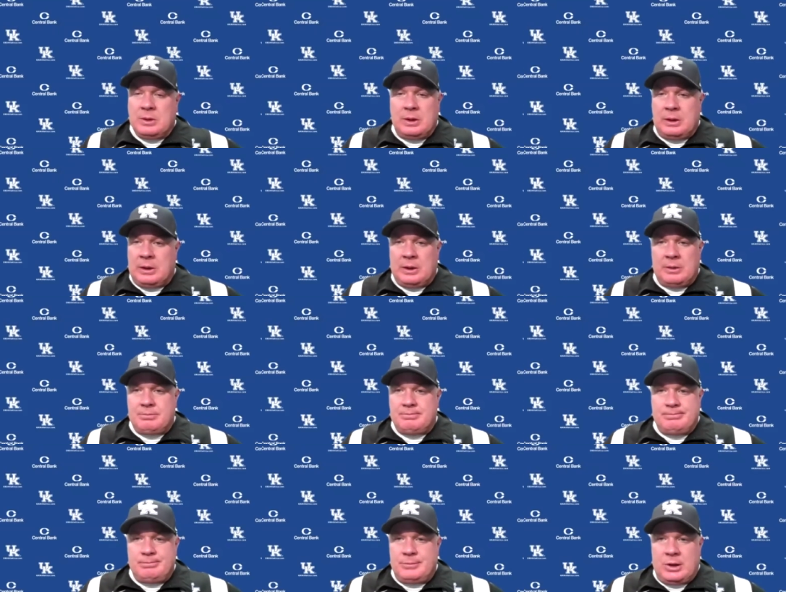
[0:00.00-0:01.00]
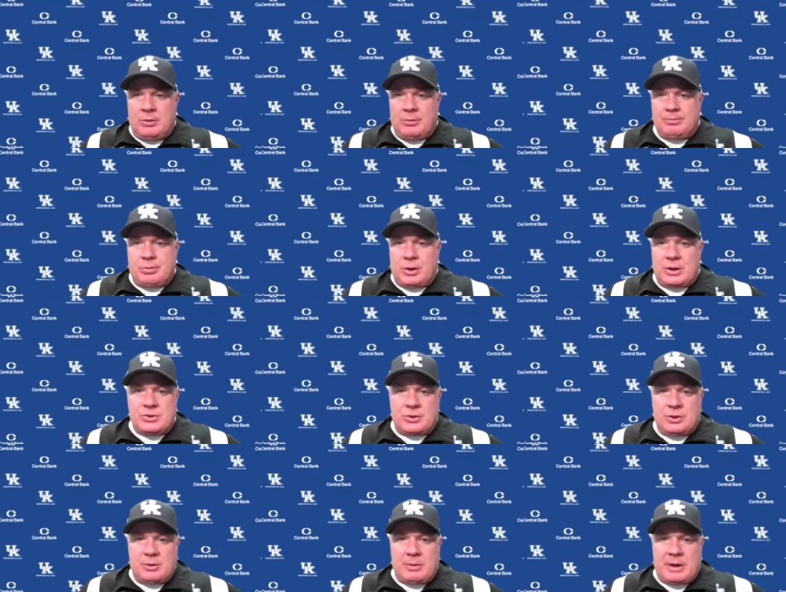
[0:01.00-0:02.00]
uh, you know, pressure
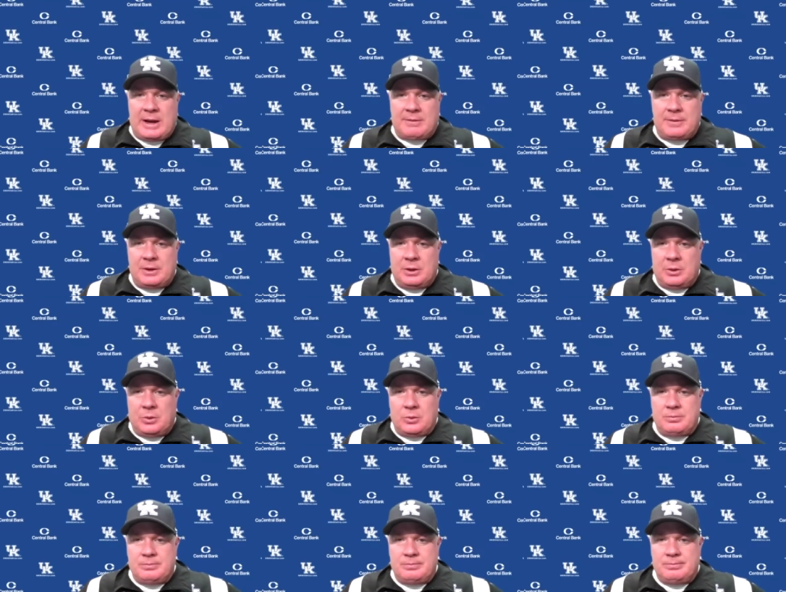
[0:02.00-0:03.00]
in the backfield.